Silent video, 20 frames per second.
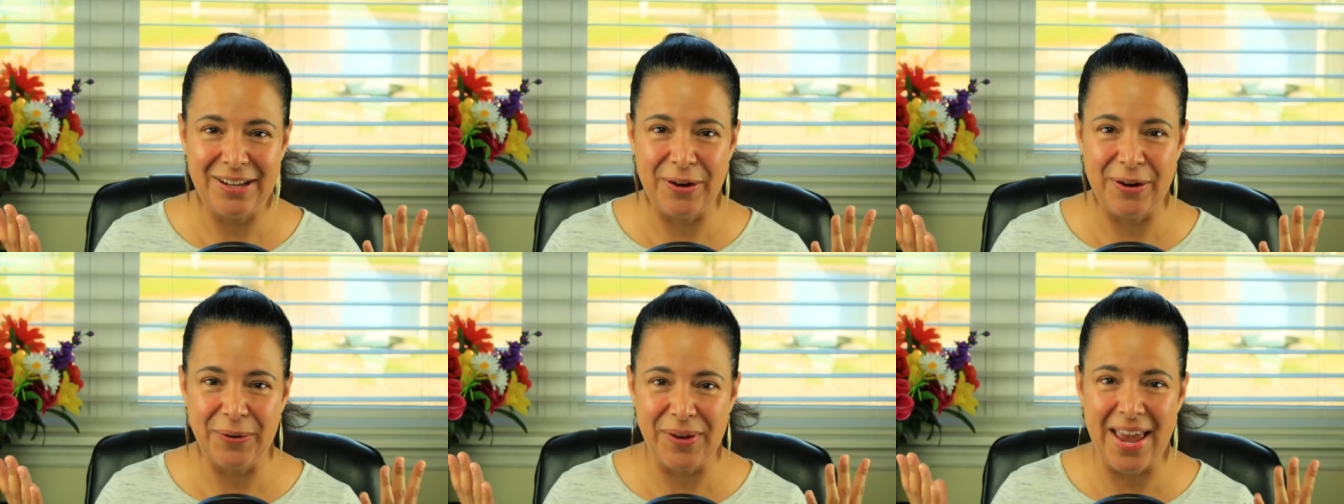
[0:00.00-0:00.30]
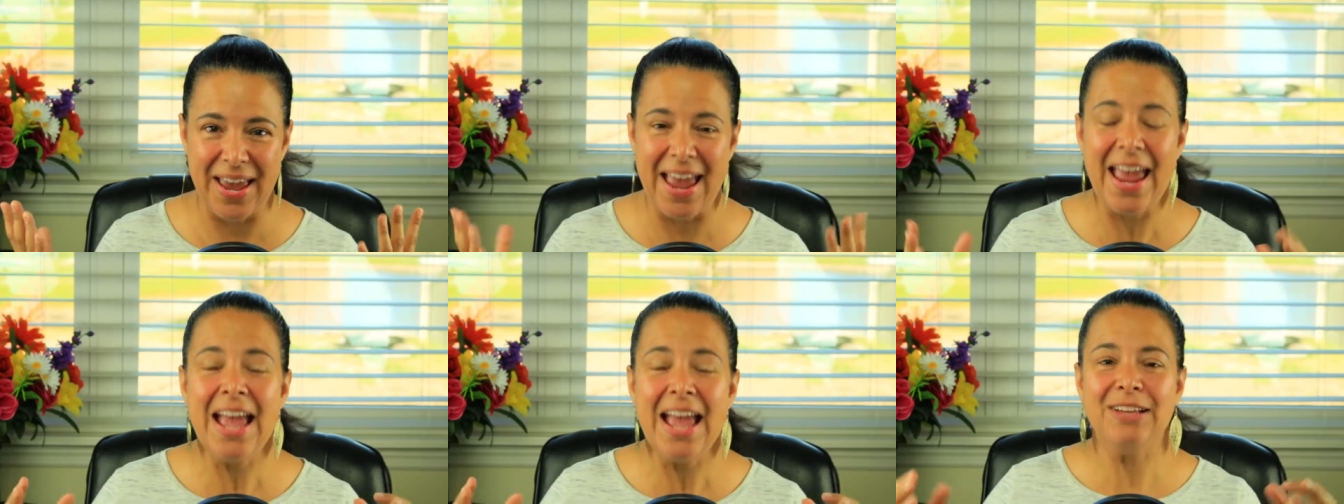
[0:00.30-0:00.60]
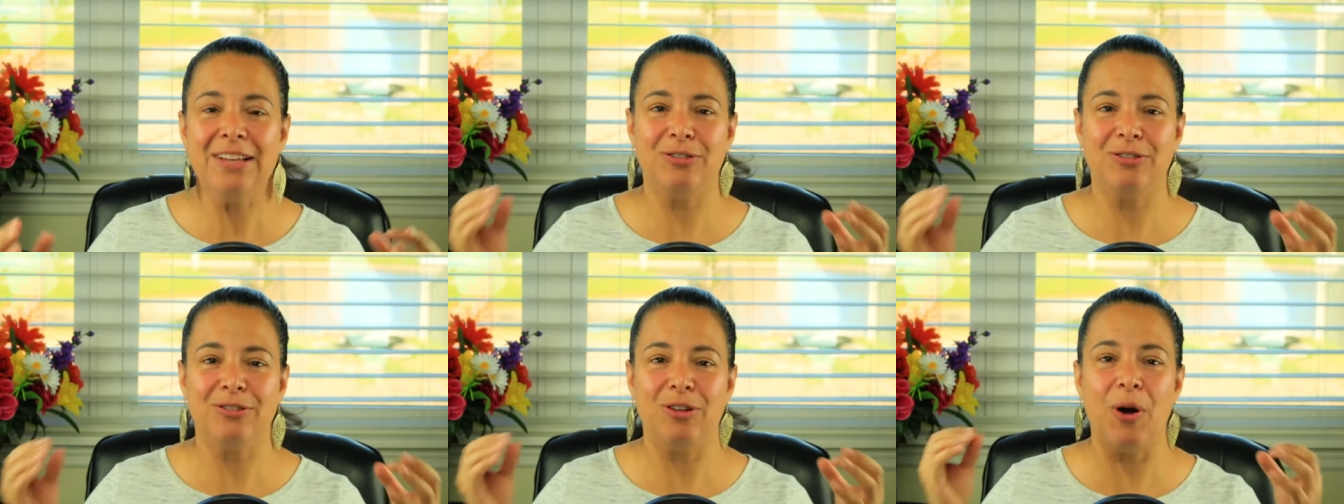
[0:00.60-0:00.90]
Okay,
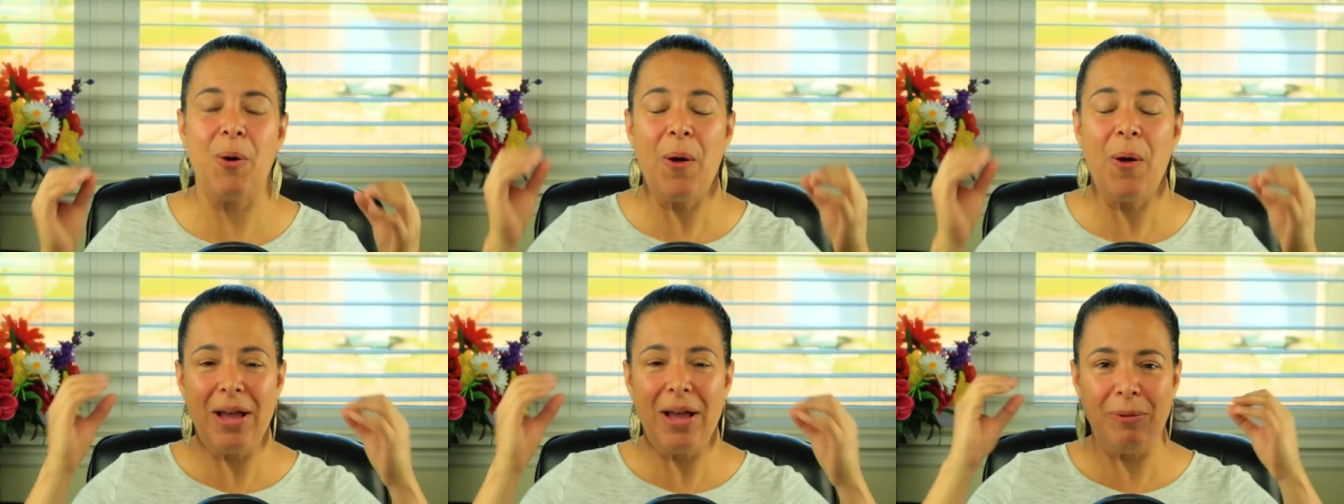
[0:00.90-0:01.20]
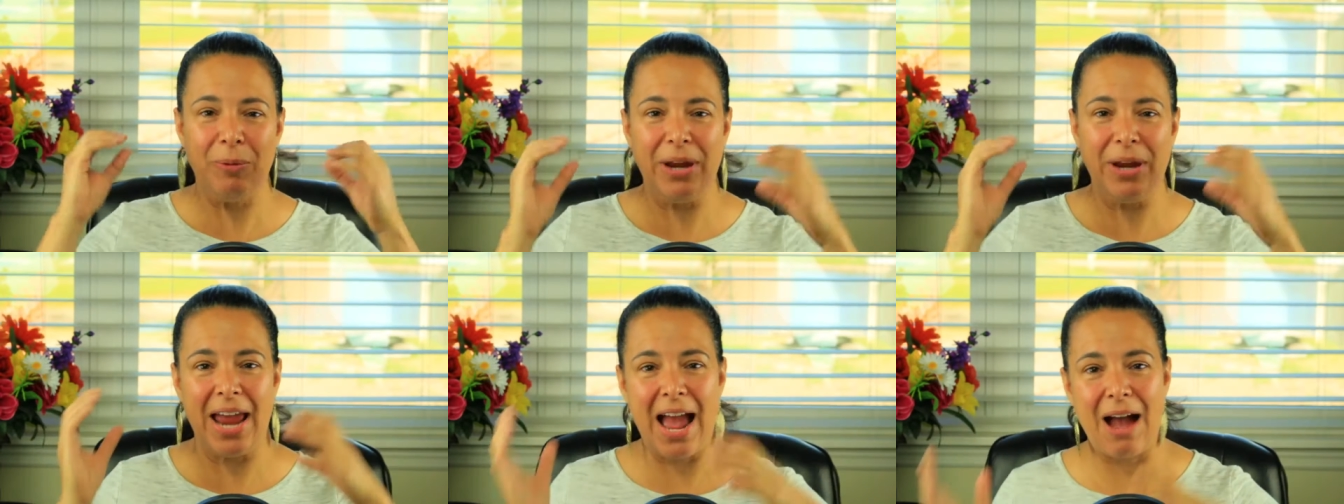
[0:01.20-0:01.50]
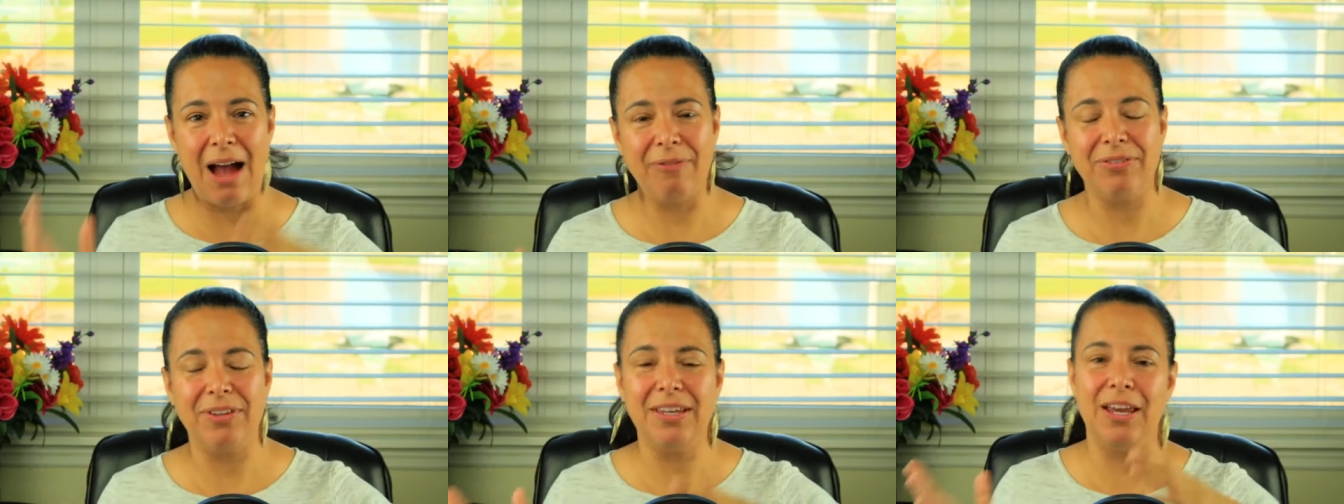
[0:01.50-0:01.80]
so we
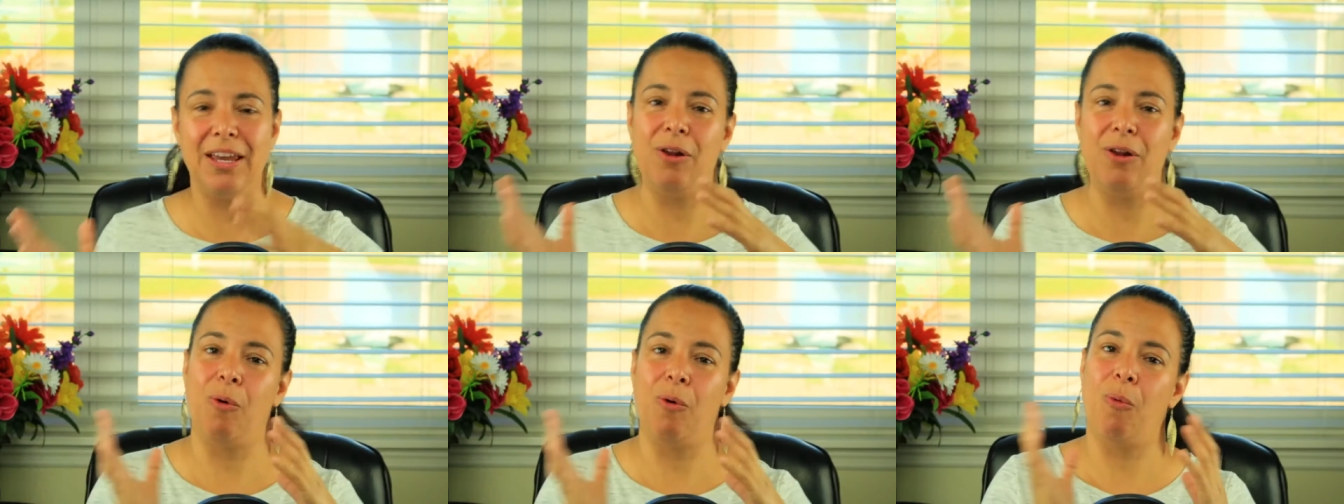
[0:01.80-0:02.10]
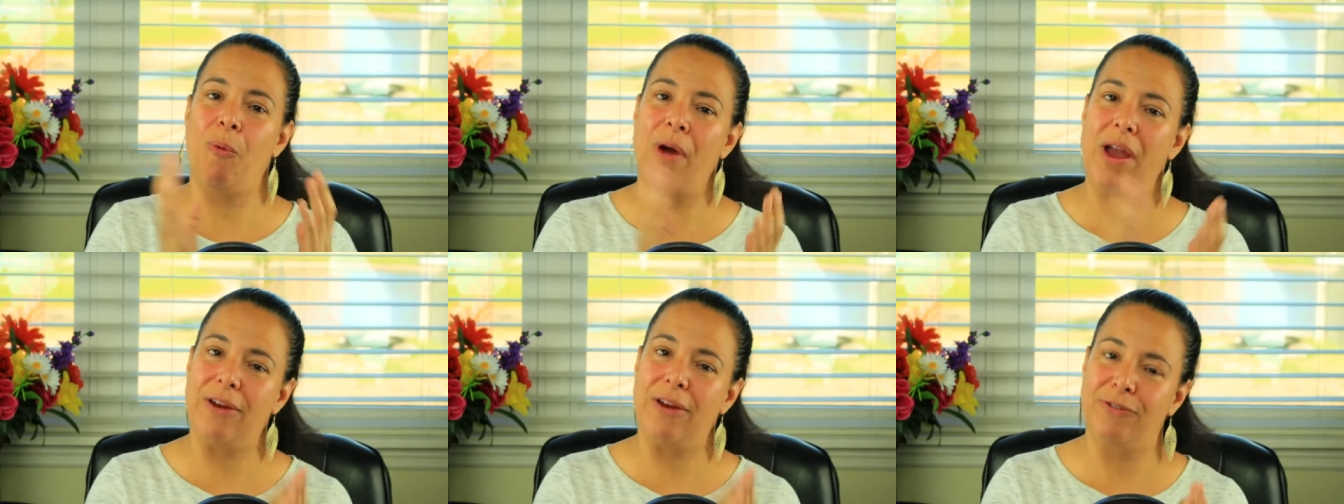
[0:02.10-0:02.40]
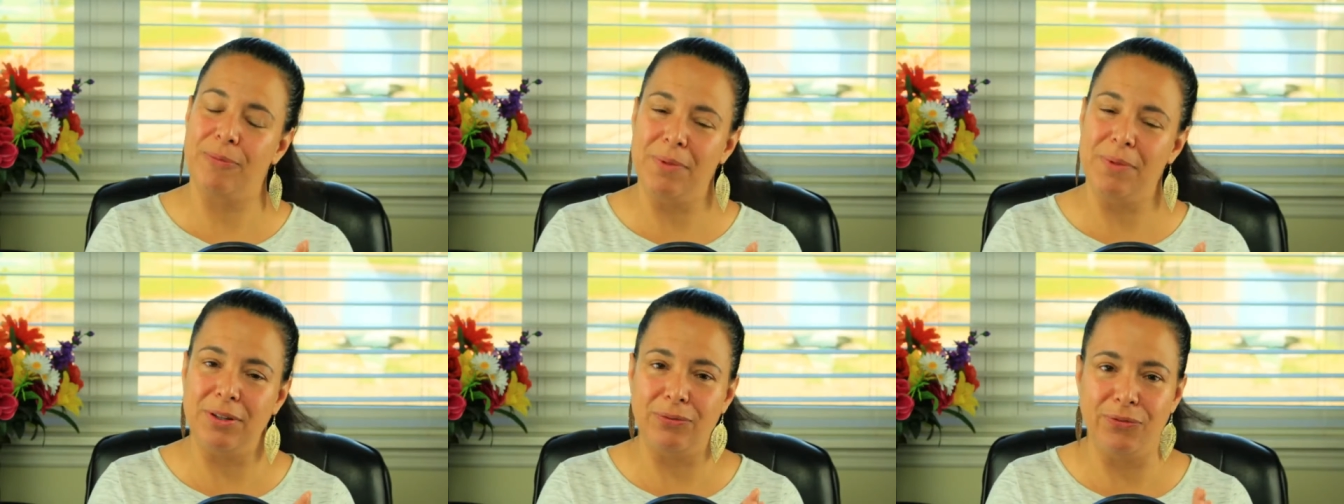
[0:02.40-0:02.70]
have to get away
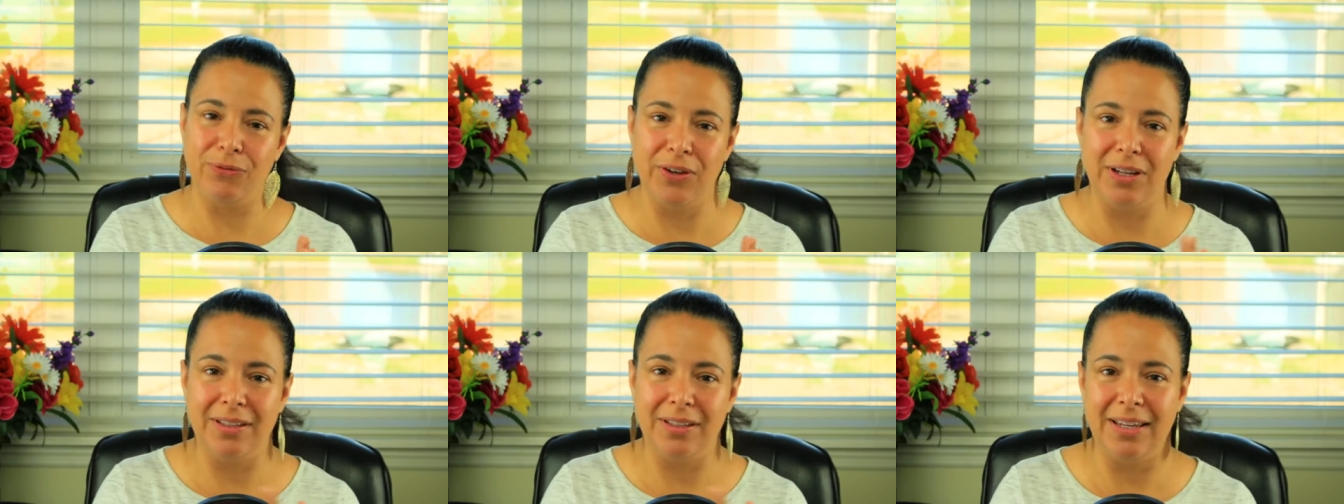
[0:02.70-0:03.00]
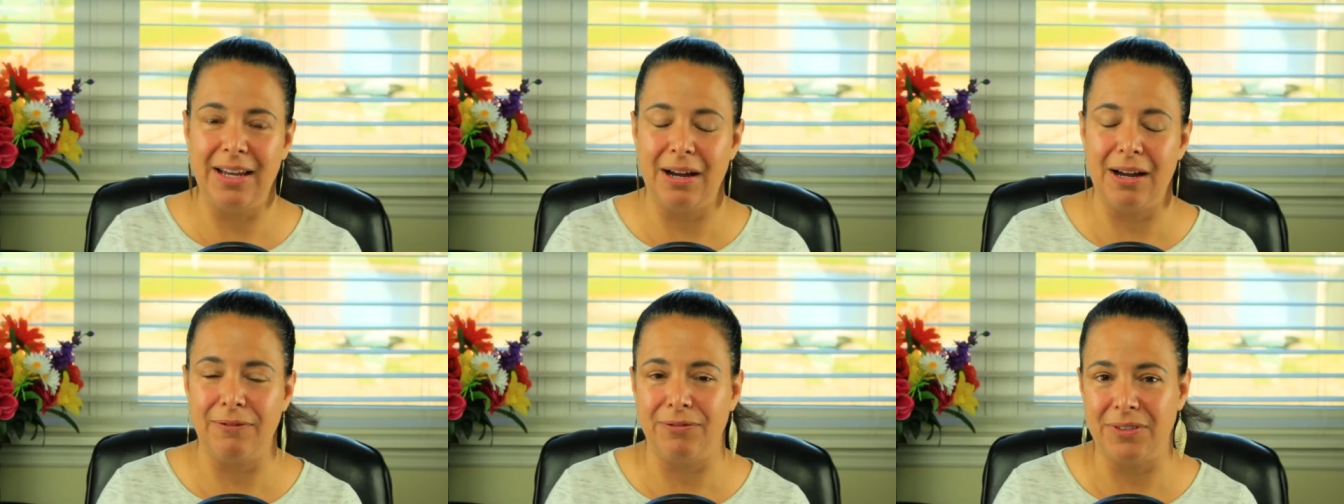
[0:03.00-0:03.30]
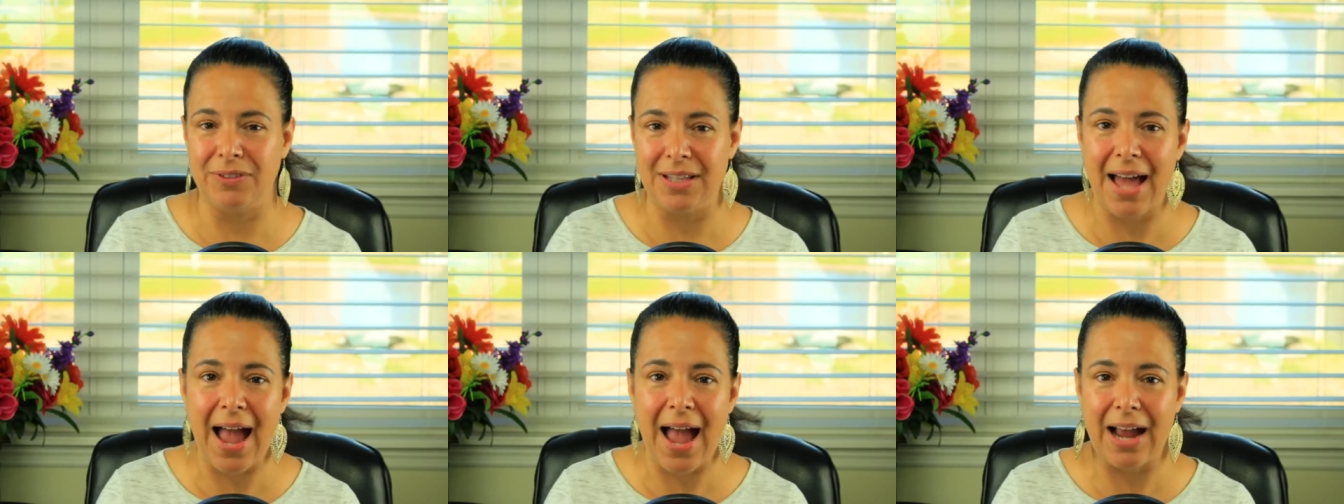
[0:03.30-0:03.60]
from this feeling
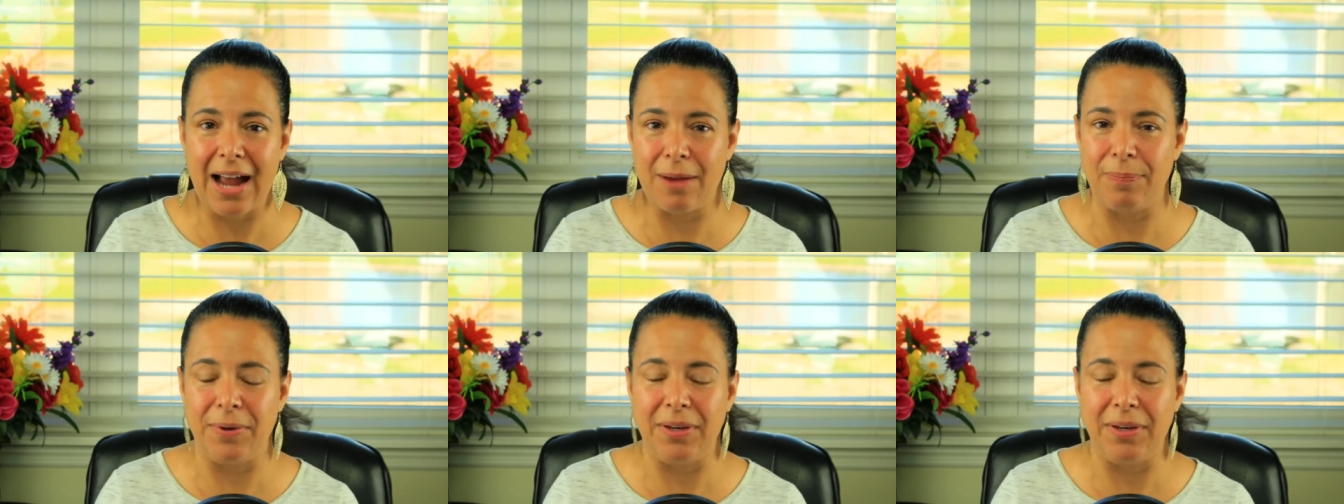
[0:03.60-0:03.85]
of lack,